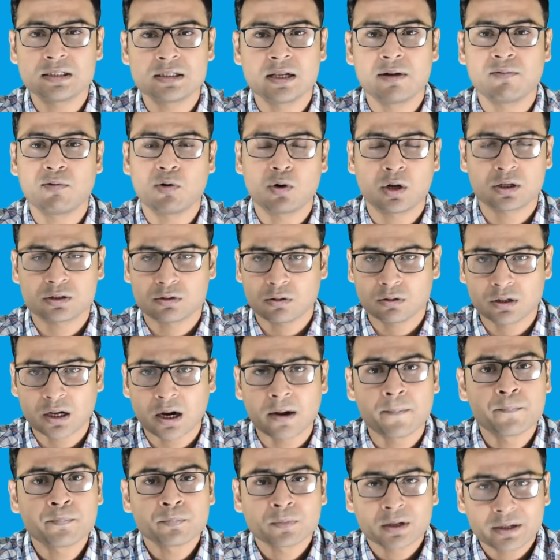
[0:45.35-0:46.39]
They focus on the
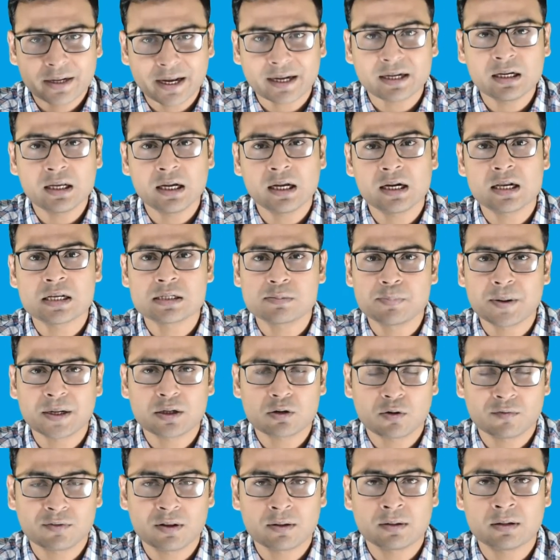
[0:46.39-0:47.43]
technical aspect
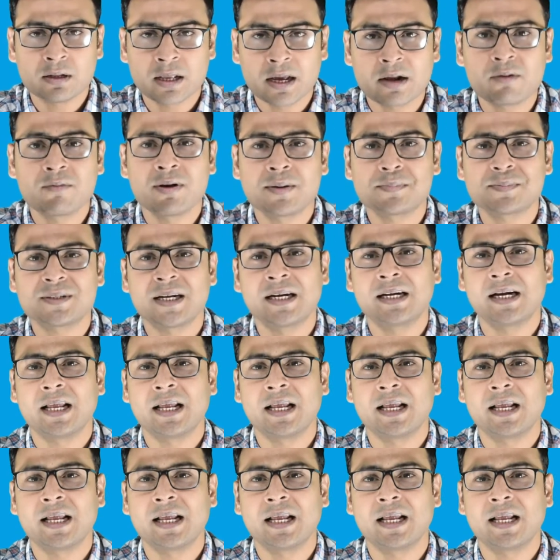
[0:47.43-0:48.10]
of their website,